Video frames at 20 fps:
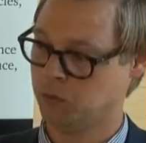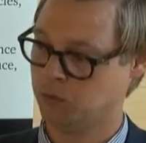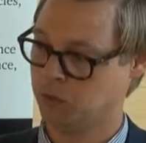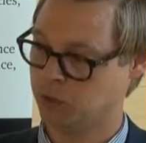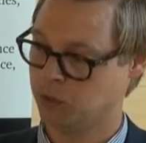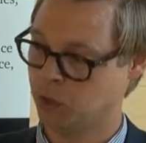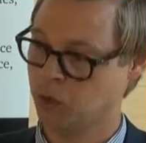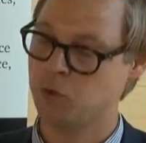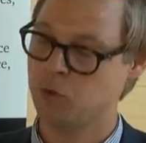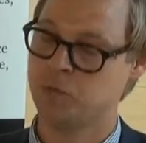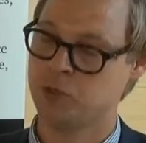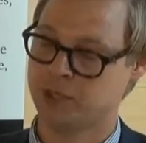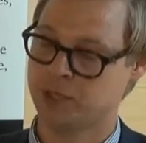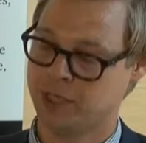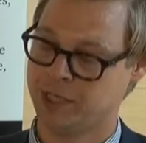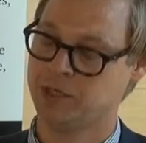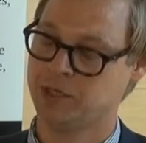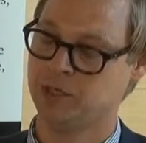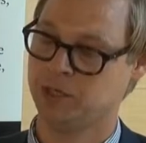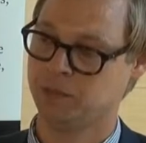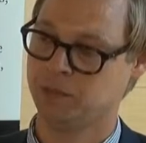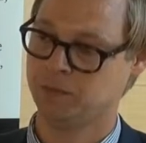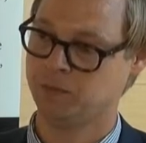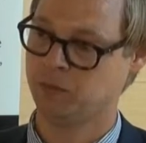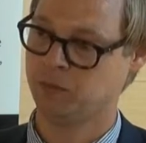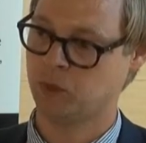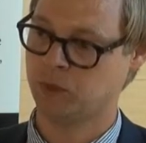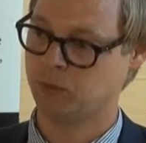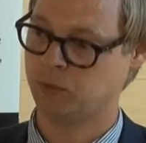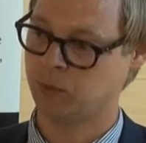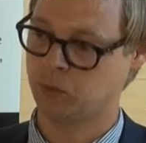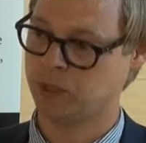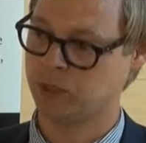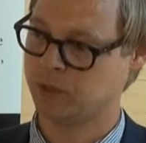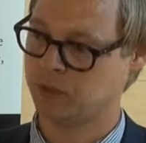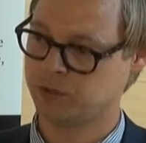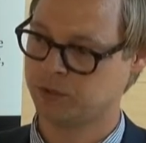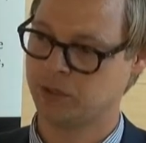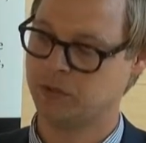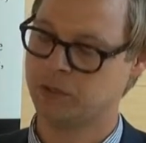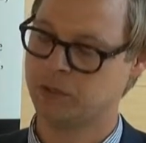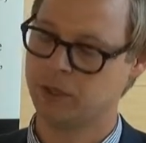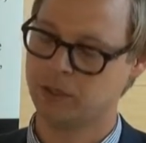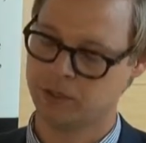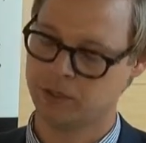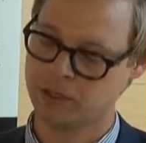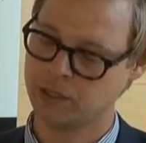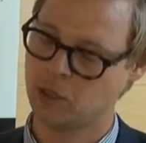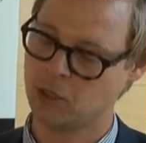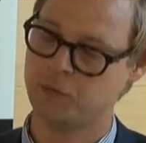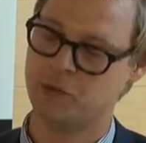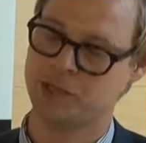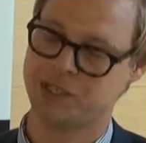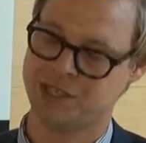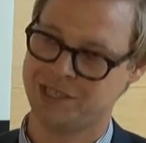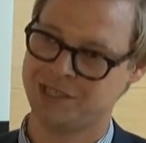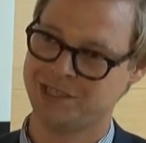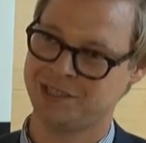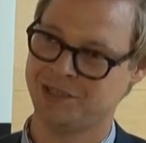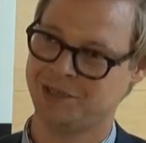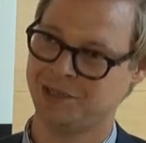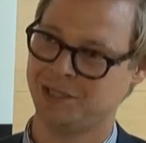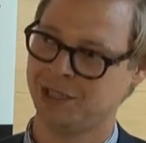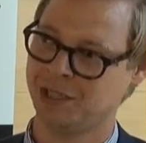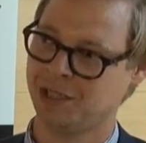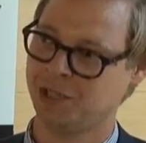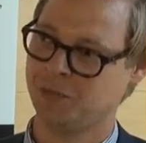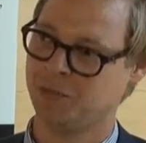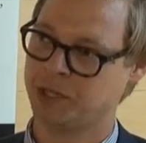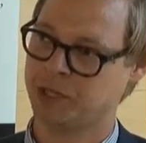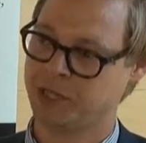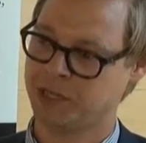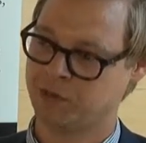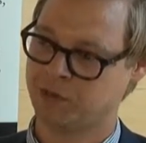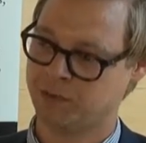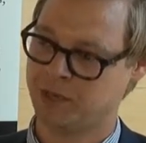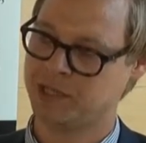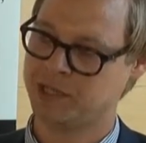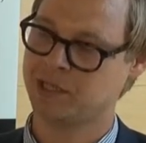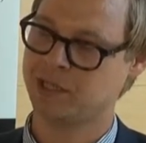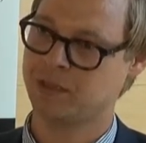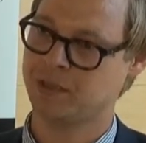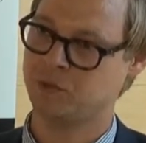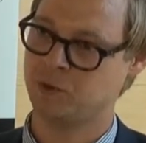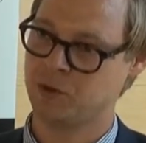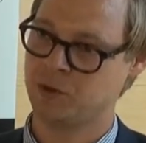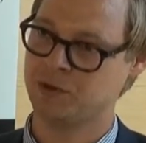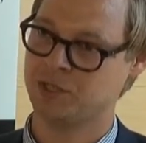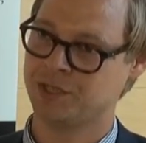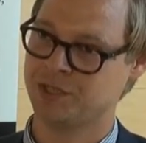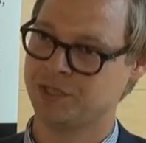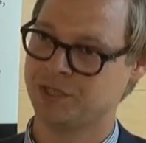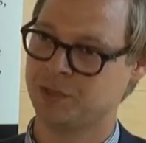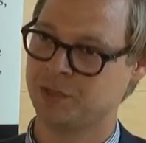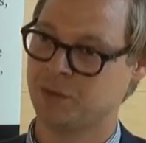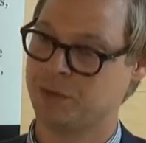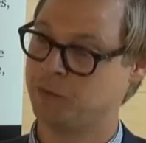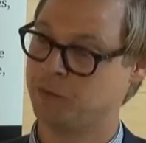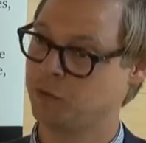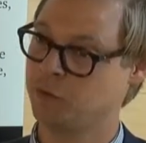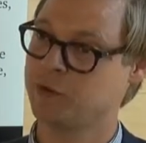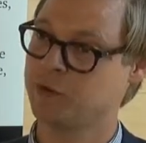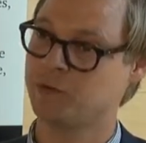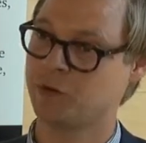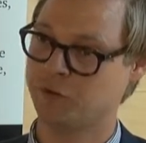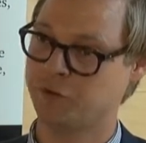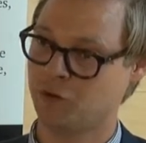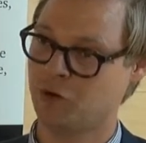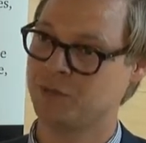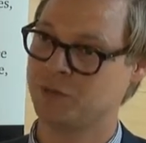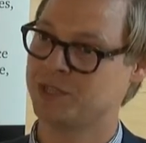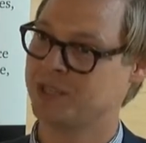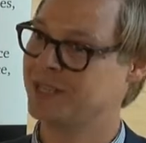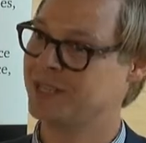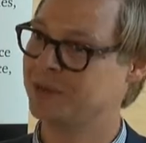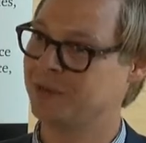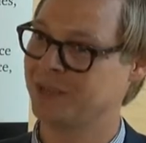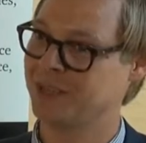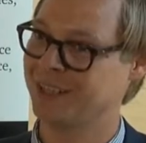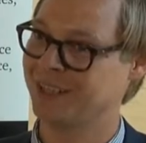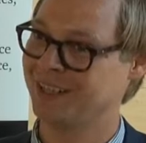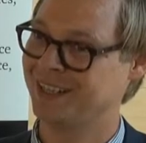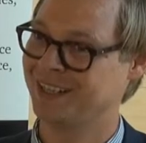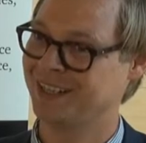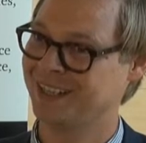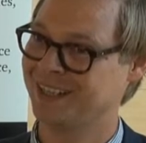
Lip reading: low potential, well, no, sorry, not low potential, but incremental approaches to improving performance anyway.